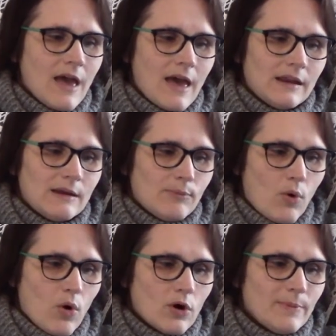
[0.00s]
and
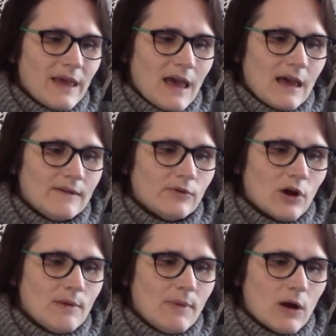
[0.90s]
immoral behavior
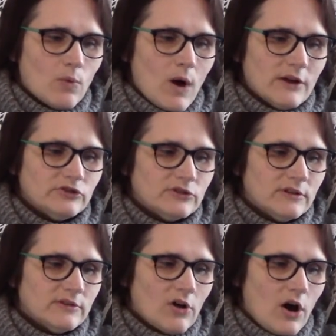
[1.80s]
among
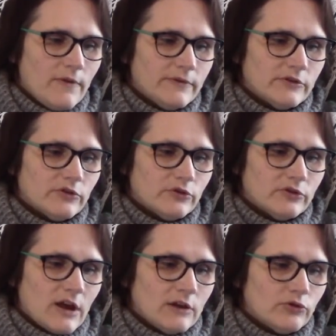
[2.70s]
Washington's officers
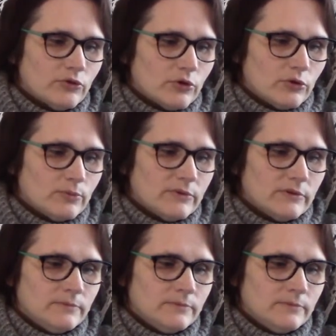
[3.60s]
and troops.